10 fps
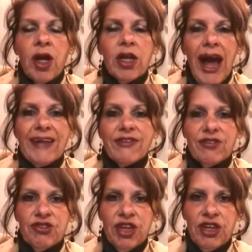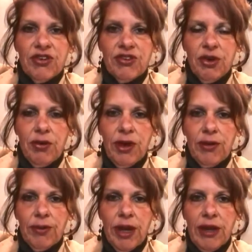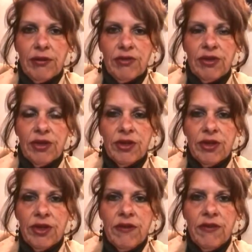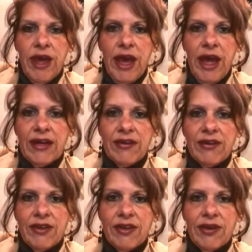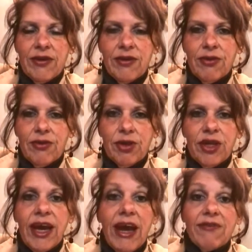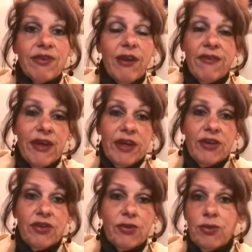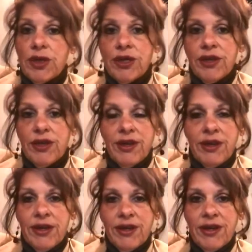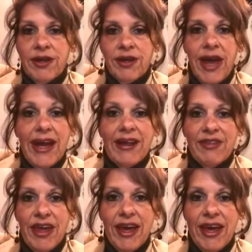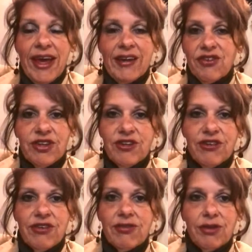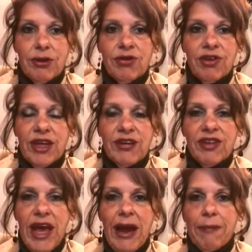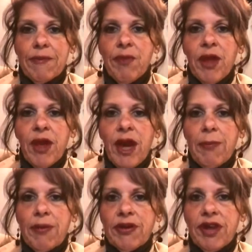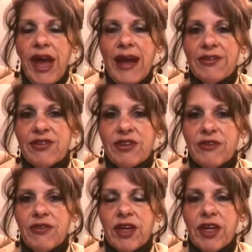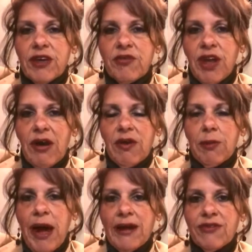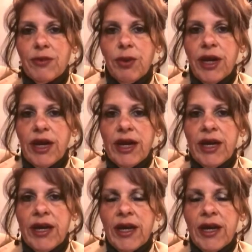Lots of changes going around that really have nothing to do with anything. It's just those things happen. I put the last of the flower pots away